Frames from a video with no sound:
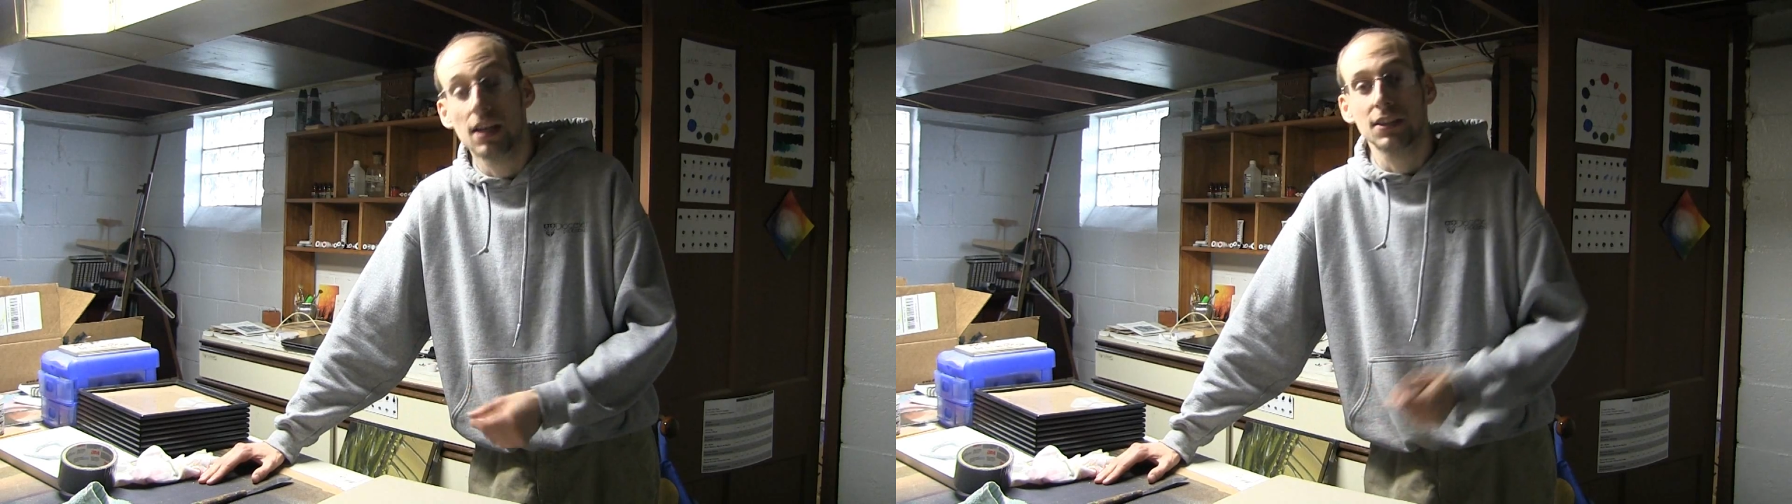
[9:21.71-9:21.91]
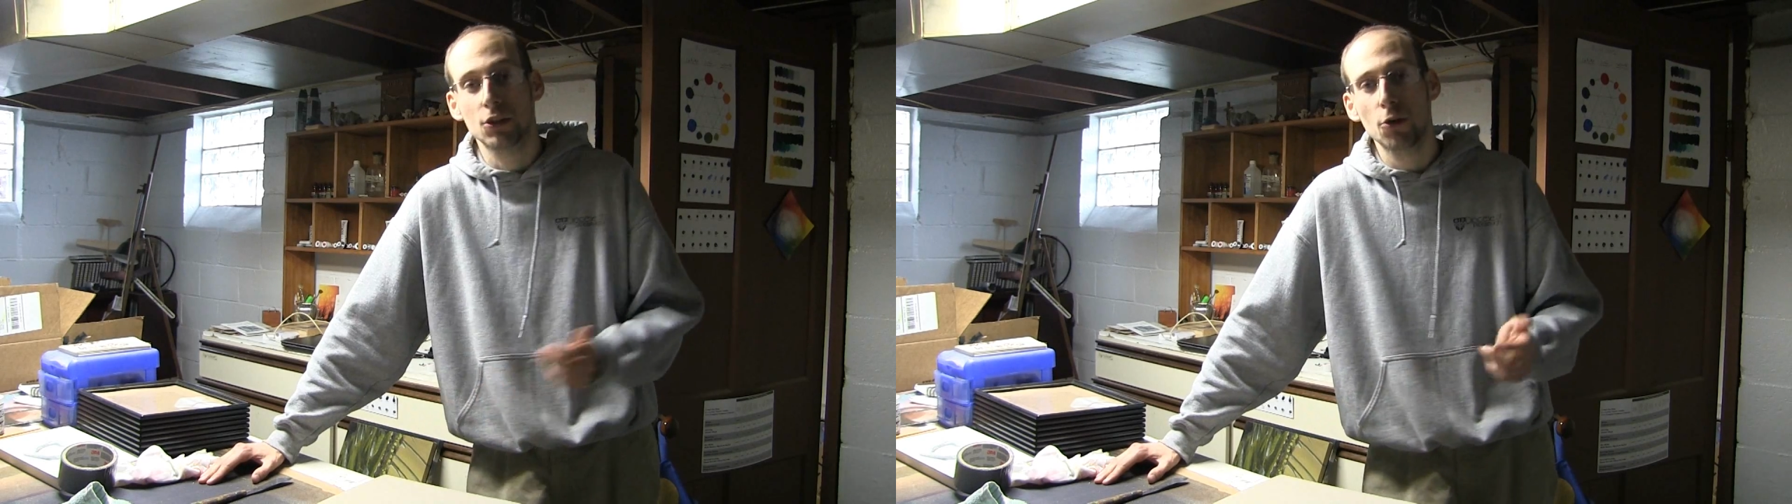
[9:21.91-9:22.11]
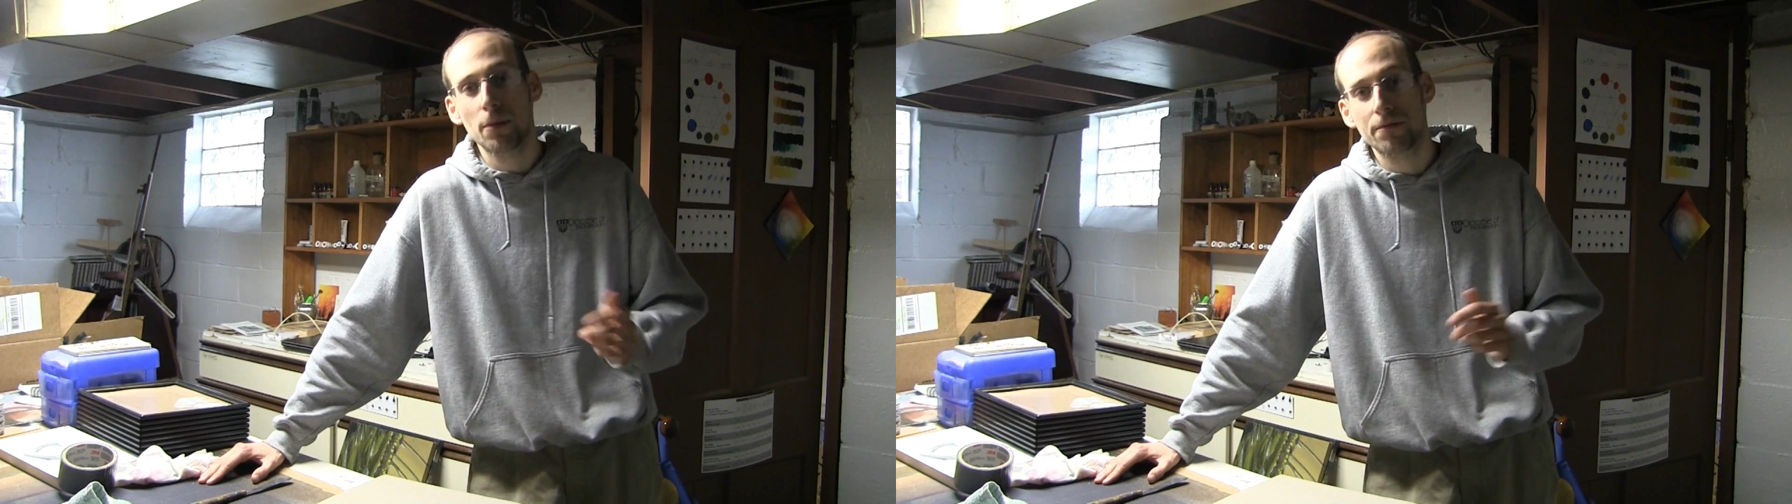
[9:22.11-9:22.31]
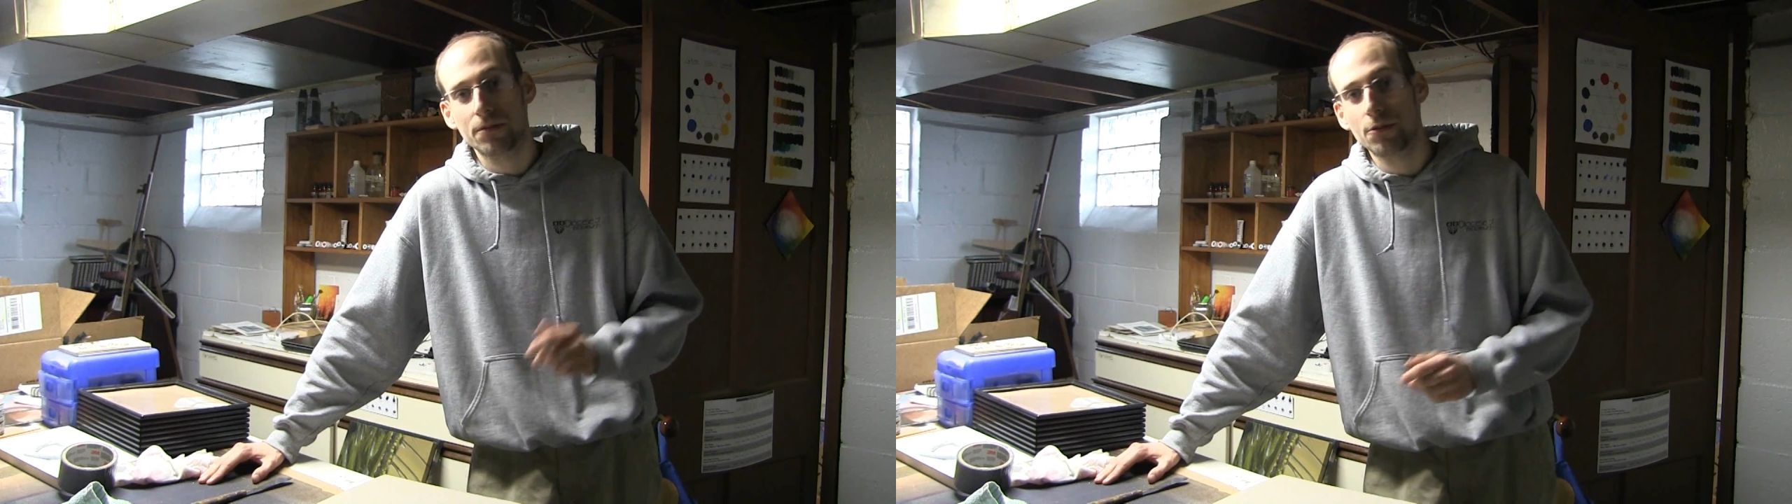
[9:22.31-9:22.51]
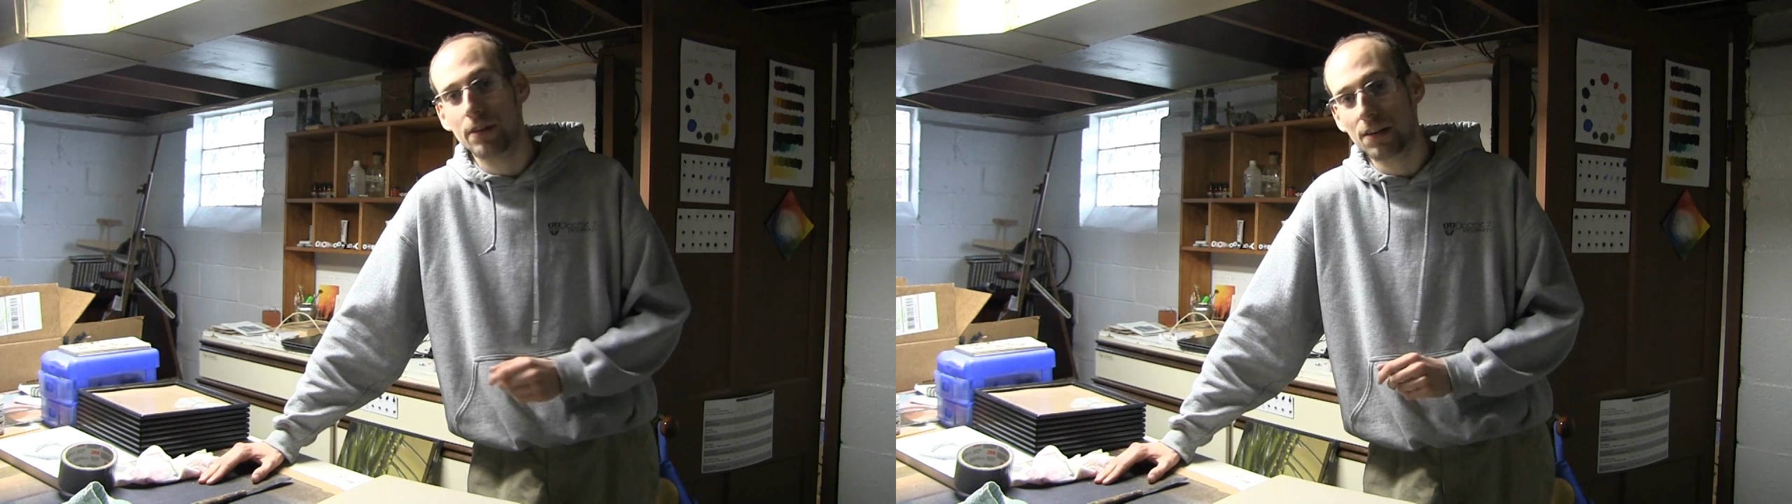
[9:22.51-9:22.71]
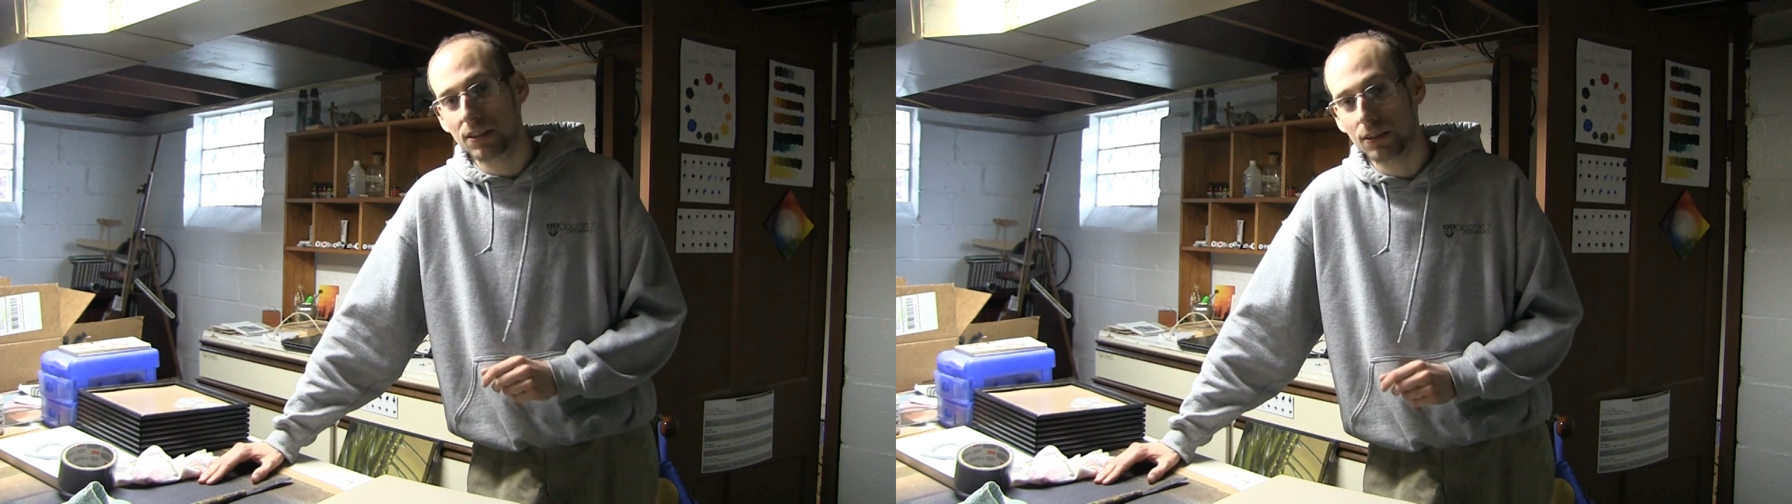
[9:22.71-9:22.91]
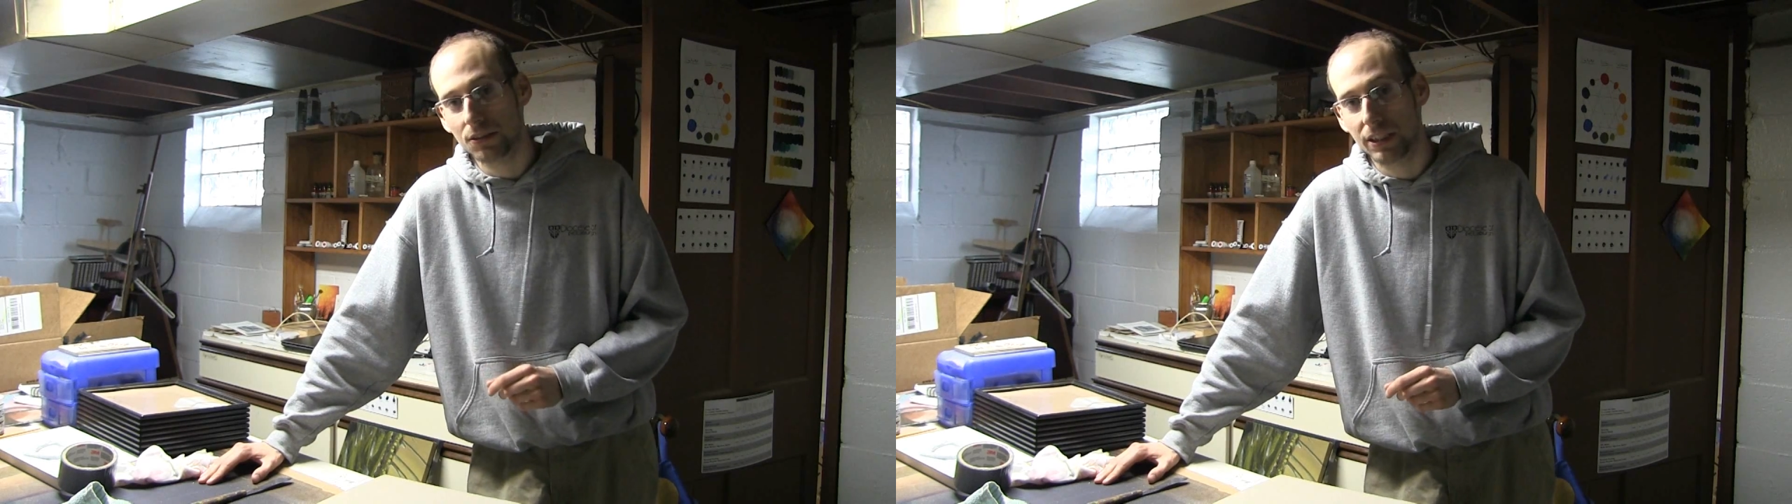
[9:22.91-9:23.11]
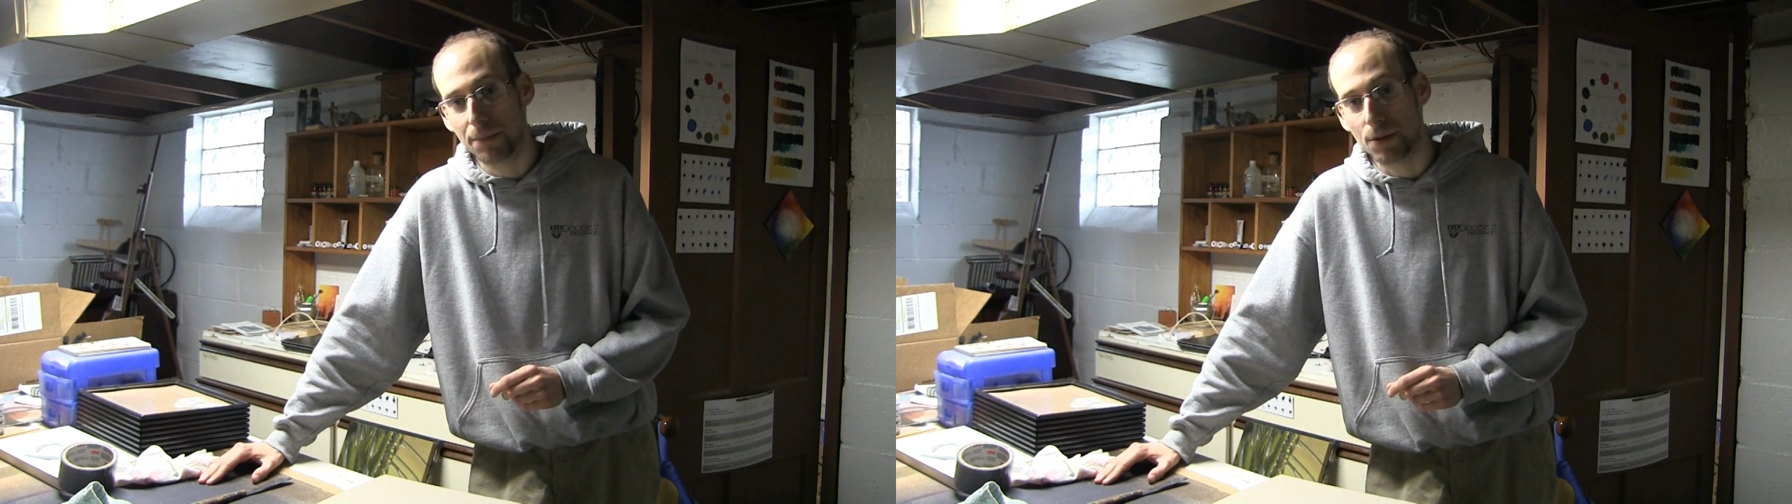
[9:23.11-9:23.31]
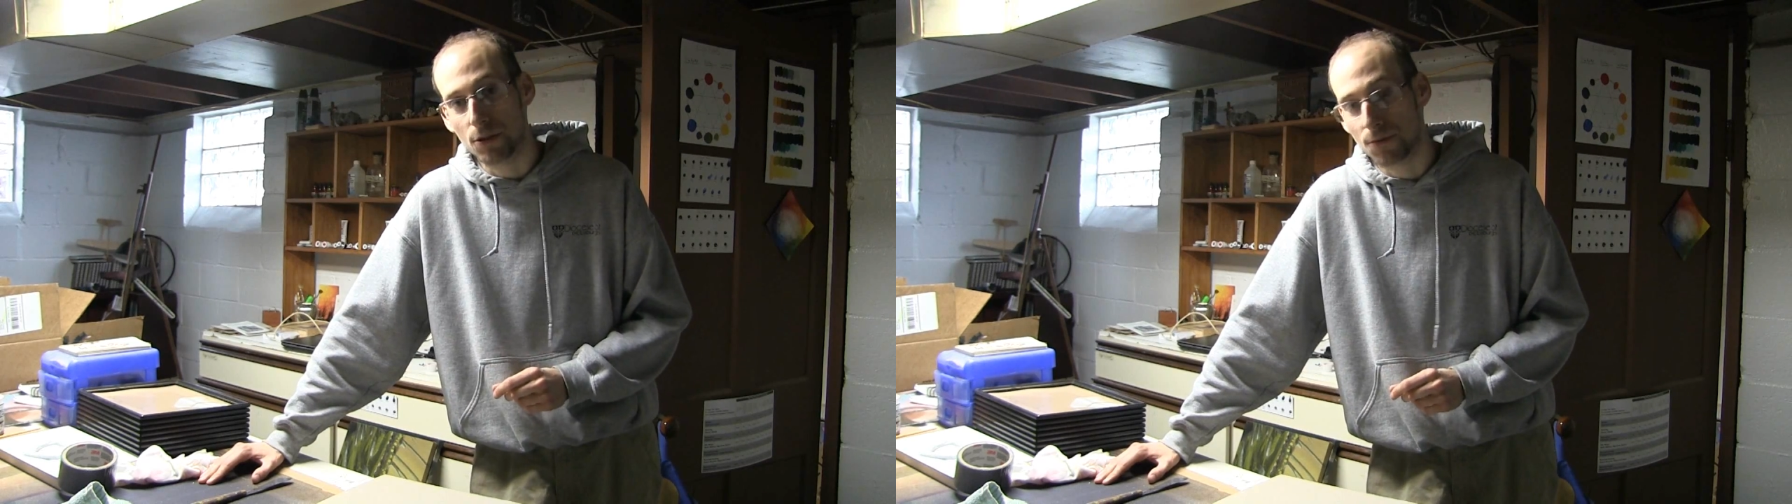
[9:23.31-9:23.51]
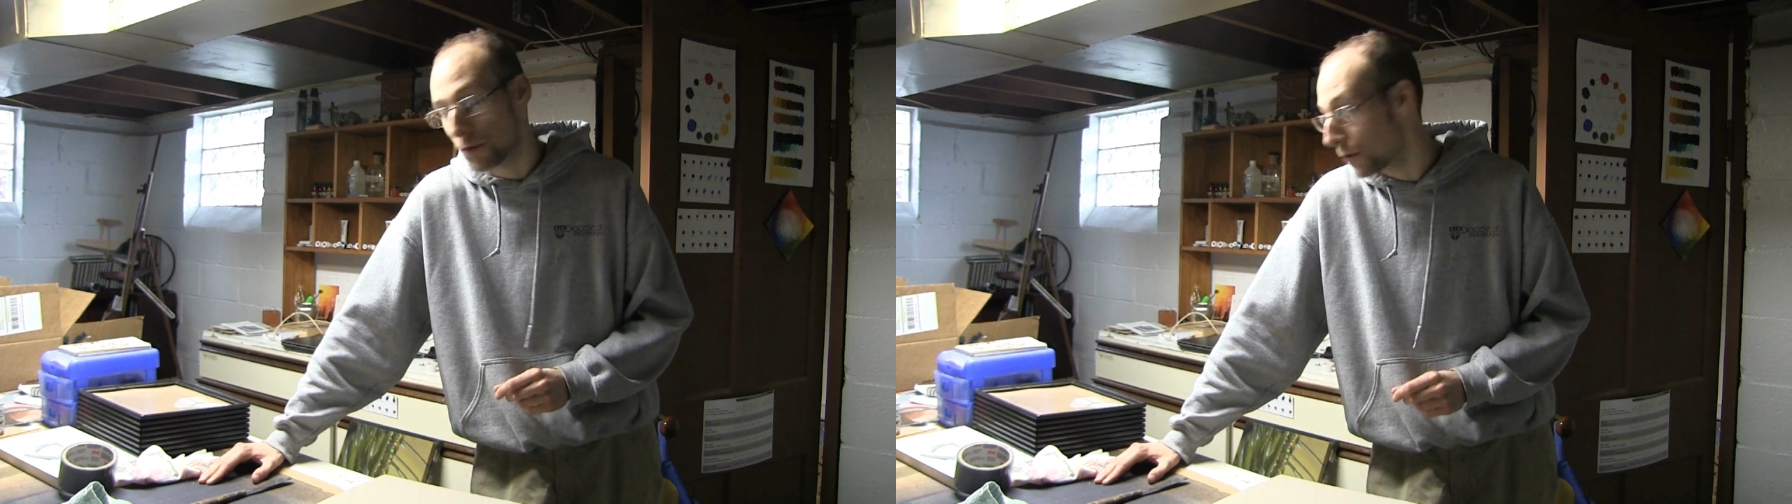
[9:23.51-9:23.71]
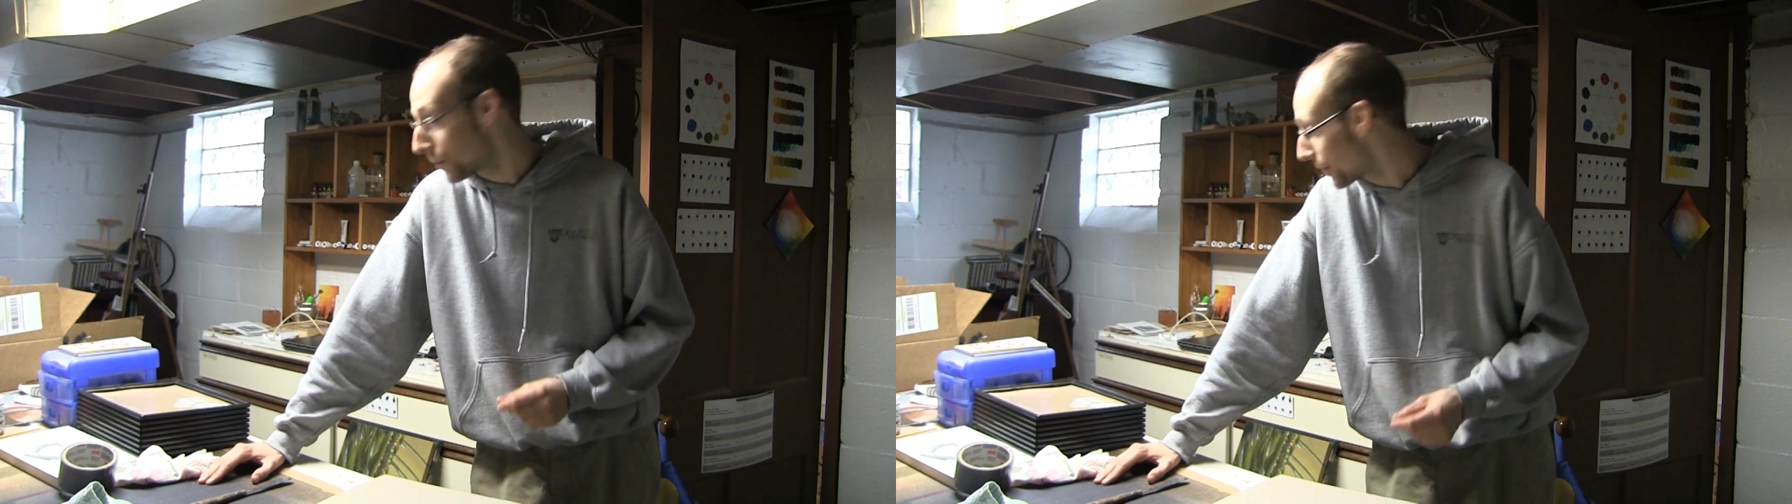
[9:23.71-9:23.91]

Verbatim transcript: So I hope you found this little tip useful.